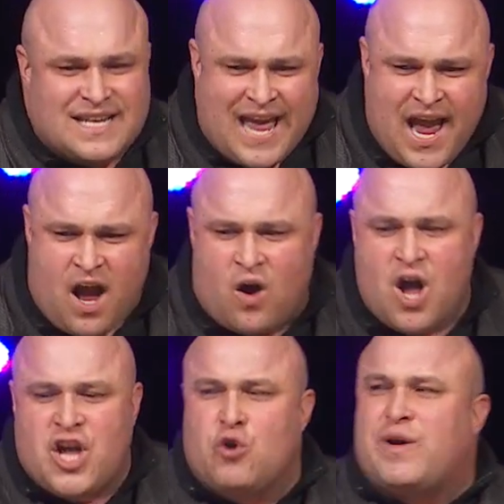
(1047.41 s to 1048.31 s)
now
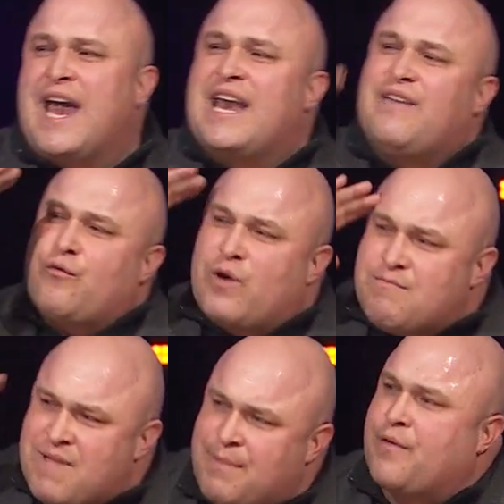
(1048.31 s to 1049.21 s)
you can't even
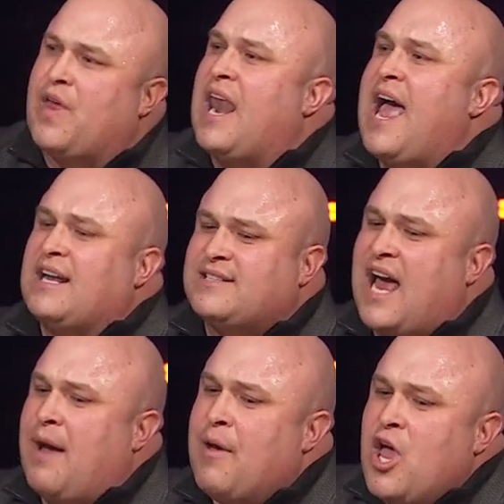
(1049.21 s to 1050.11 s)
remember the last
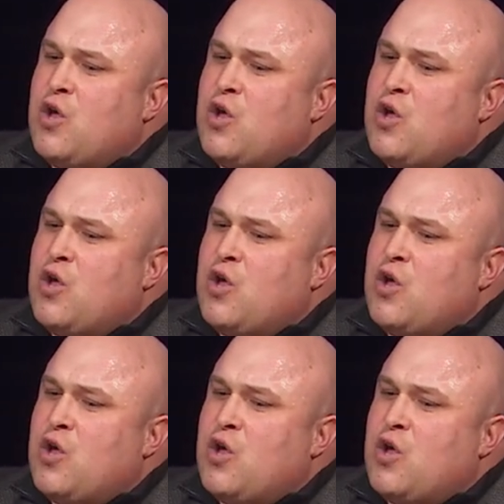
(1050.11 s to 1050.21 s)
time